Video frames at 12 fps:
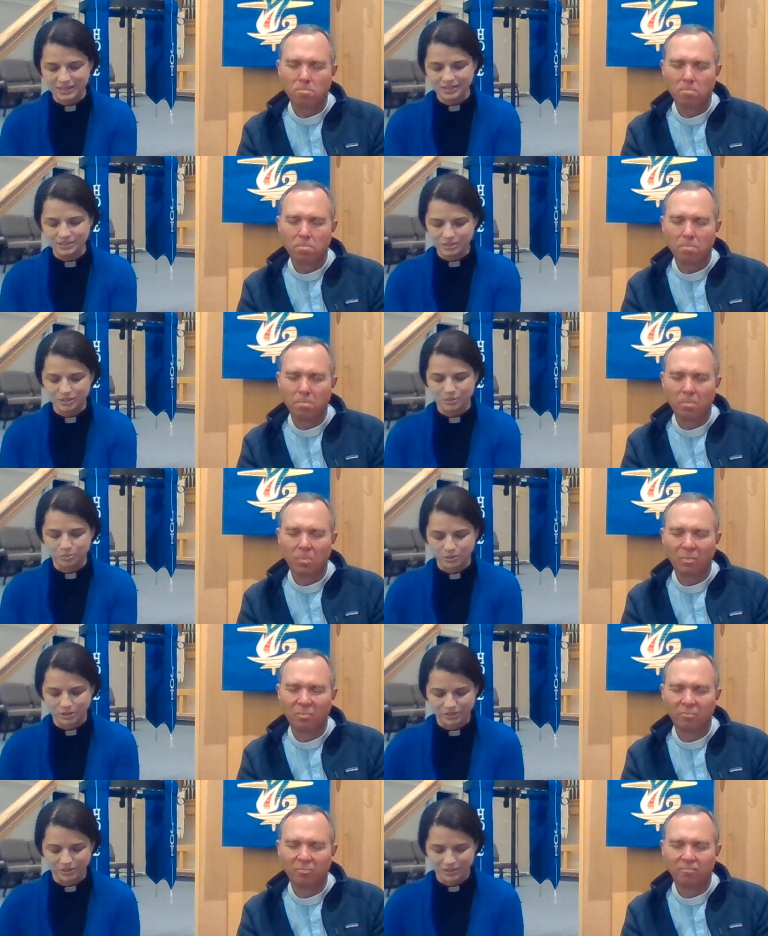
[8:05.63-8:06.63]
Speaker 1: into the
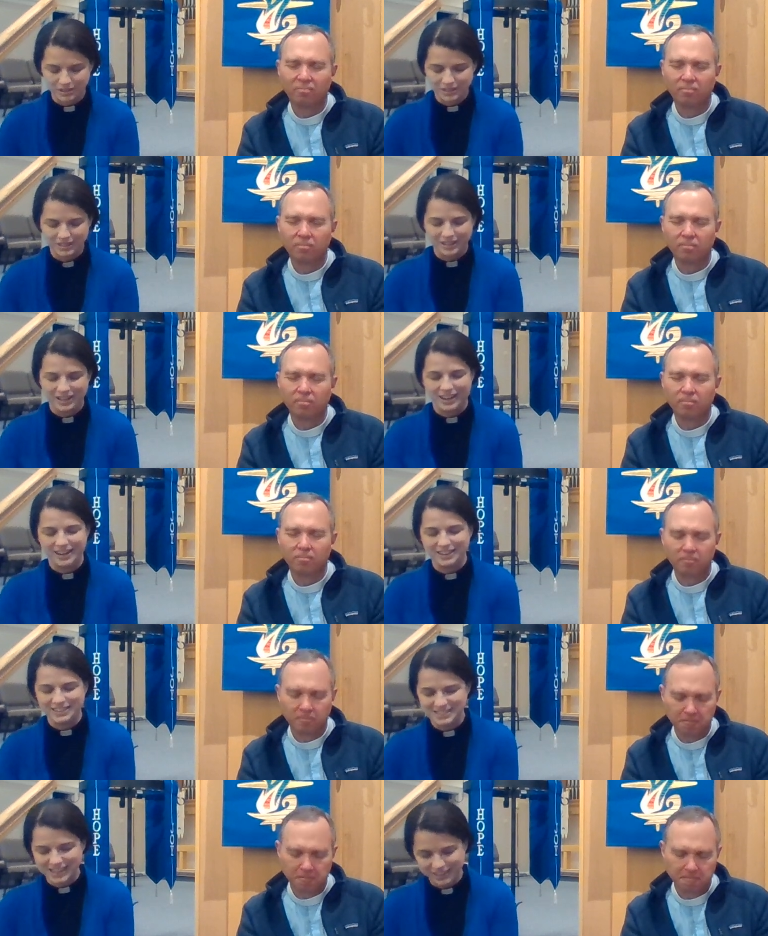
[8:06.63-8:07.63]
world at
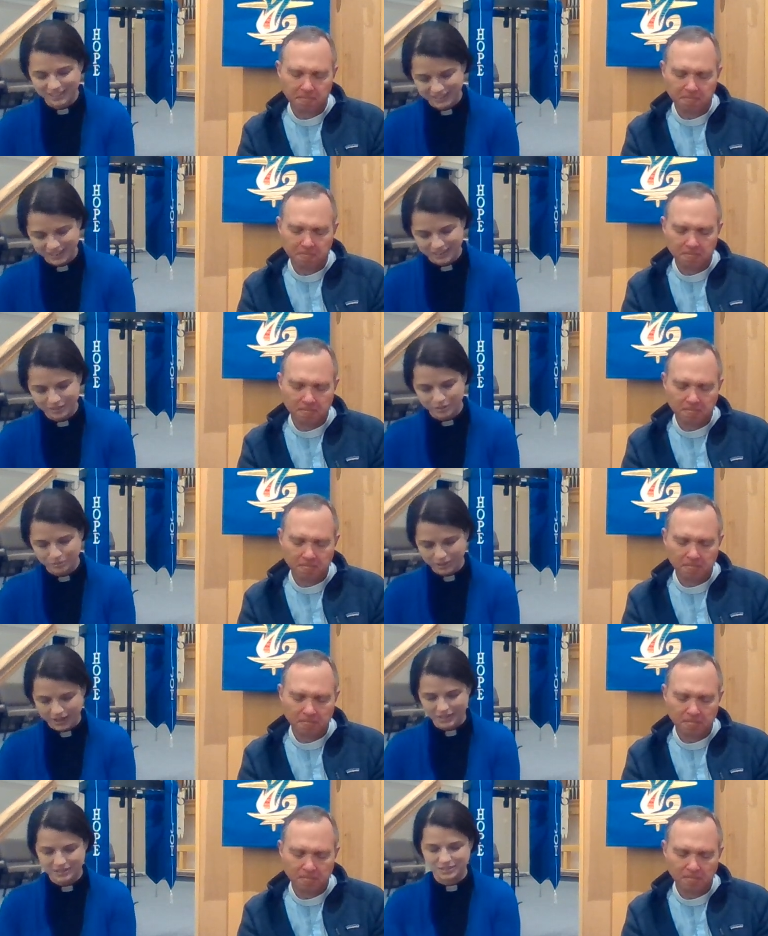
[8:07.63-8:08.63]
exactly the
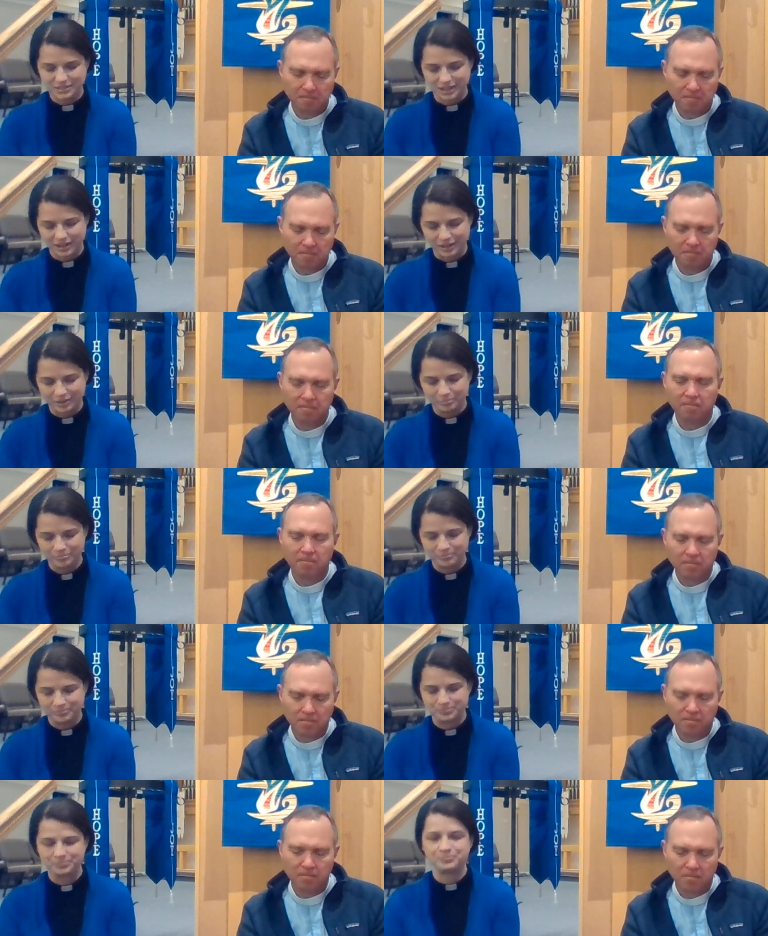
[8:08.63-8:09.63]
right time.
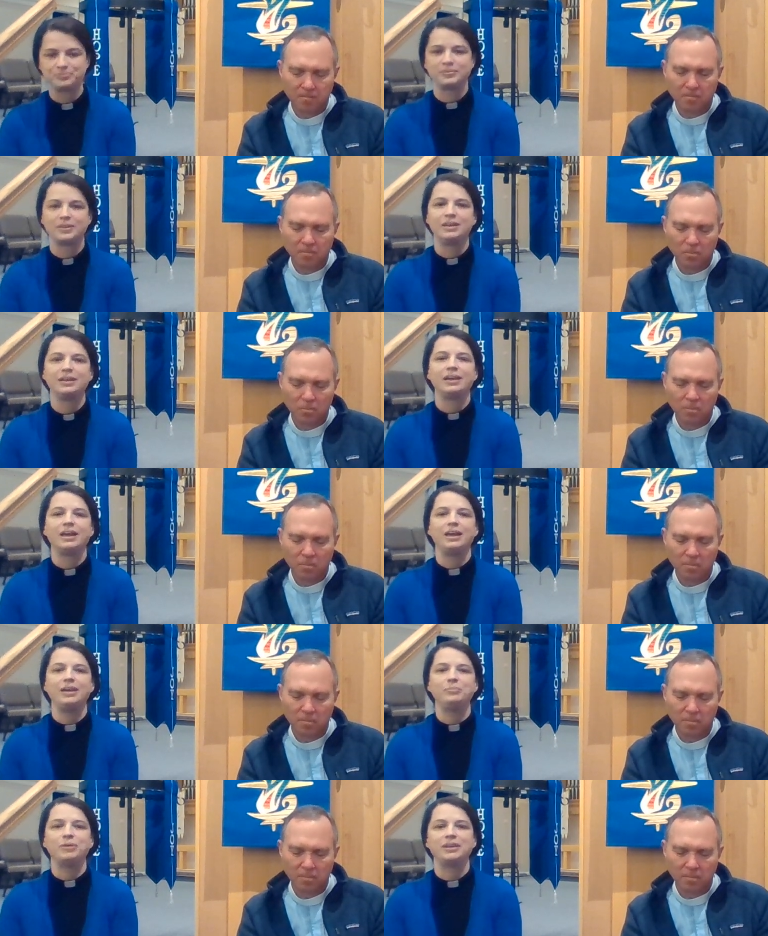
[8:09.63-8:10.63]

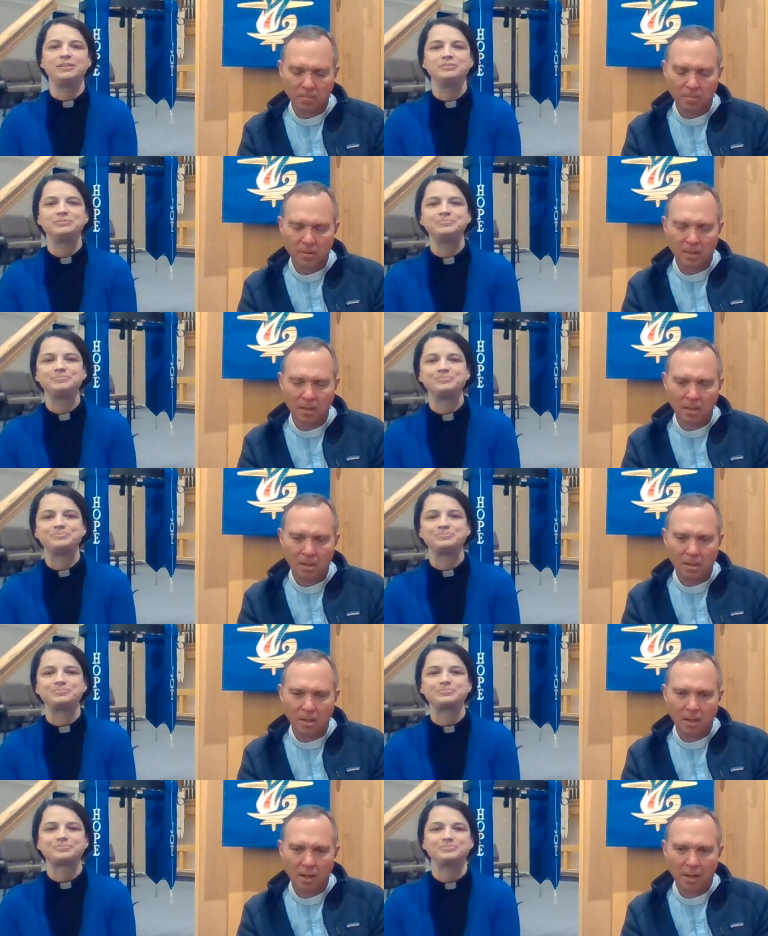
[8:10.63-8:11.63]
Amen.
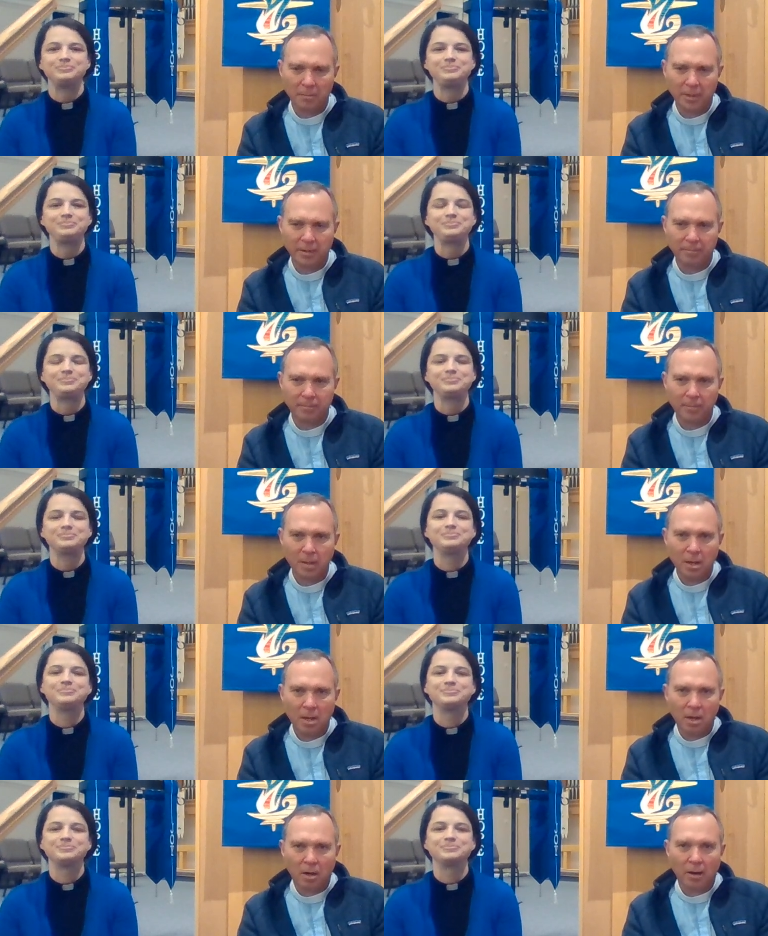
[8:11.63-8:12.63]
Speaker 2: Amen.
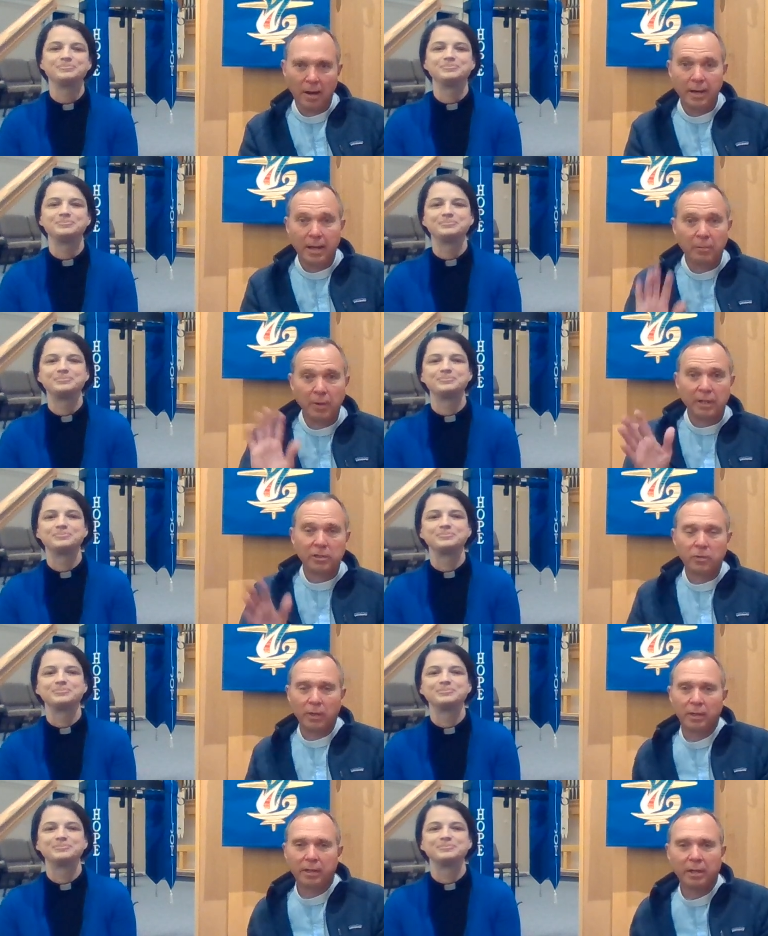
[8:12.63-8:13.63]
Alrighty, and we
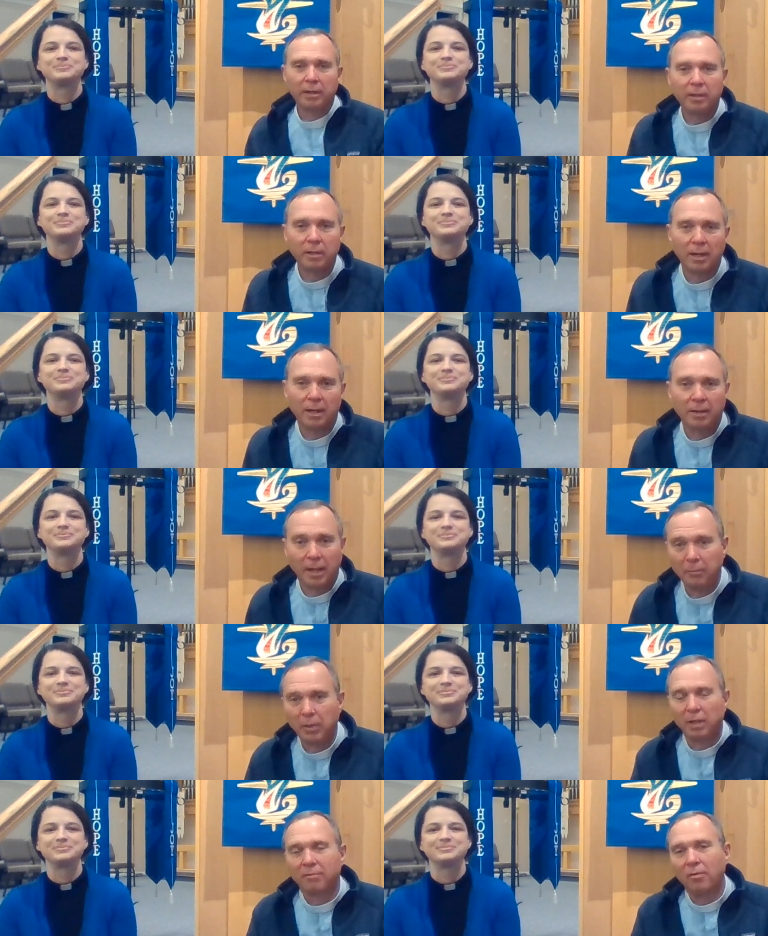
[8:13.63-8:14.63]
enjoy looking, uh, and
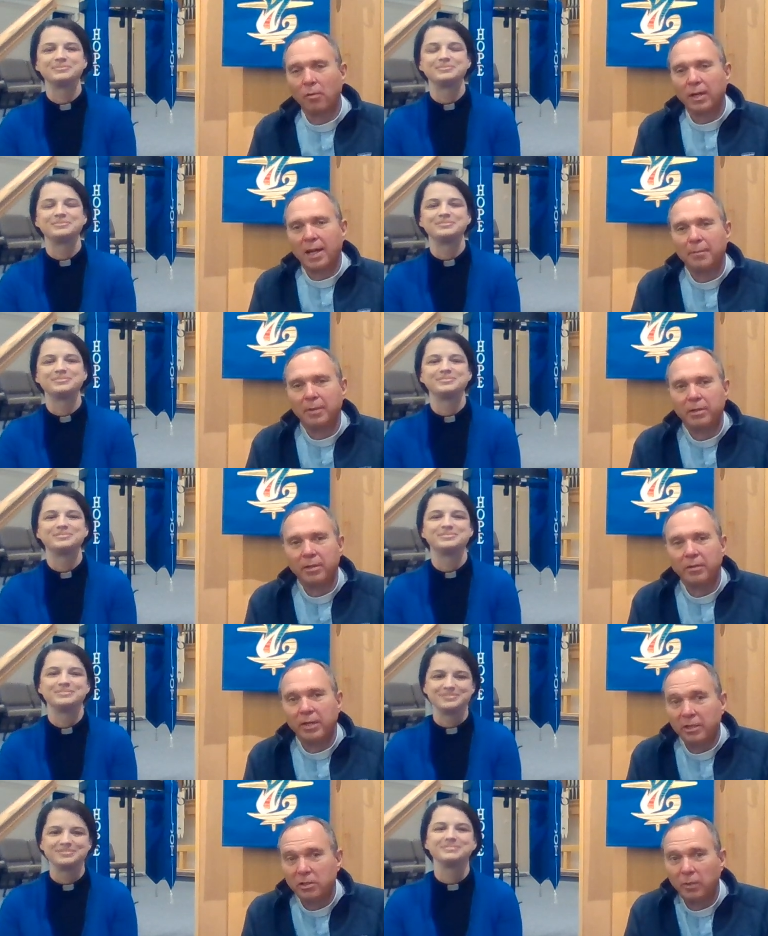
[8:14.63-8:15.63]
we look forward to coming to you
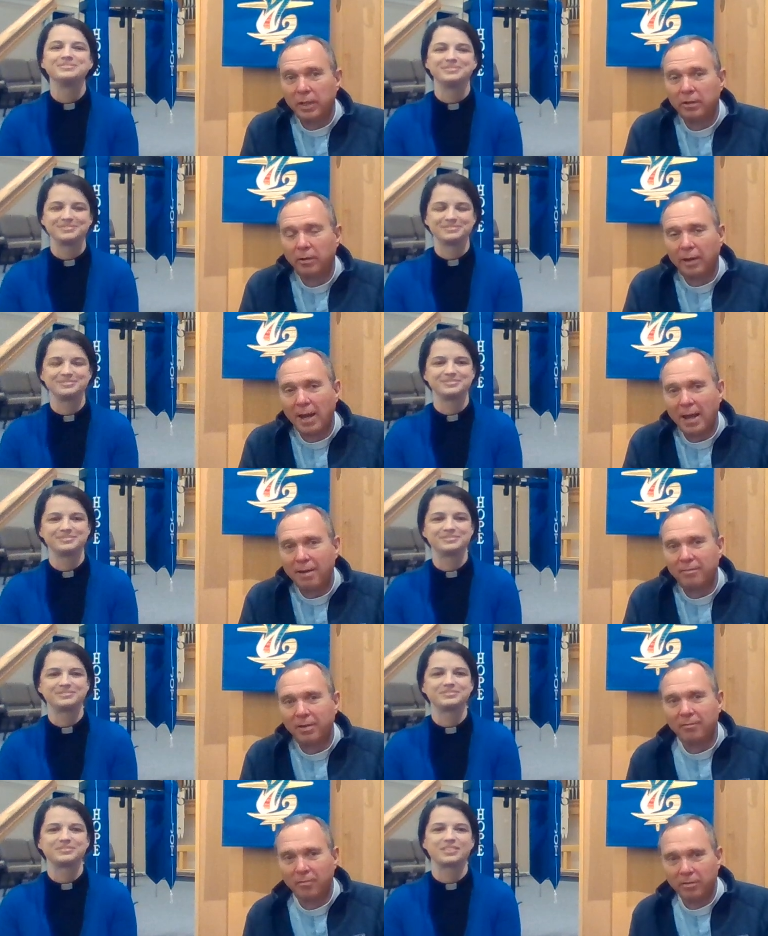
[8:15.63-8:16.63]
each week during
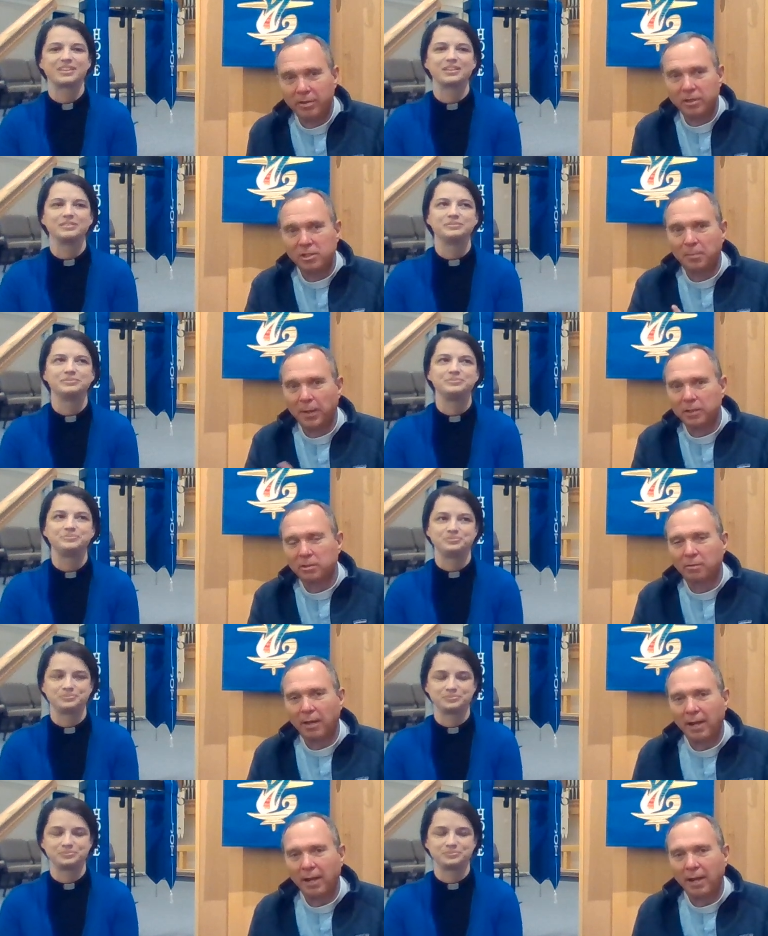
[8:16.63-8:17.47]
Advent for these special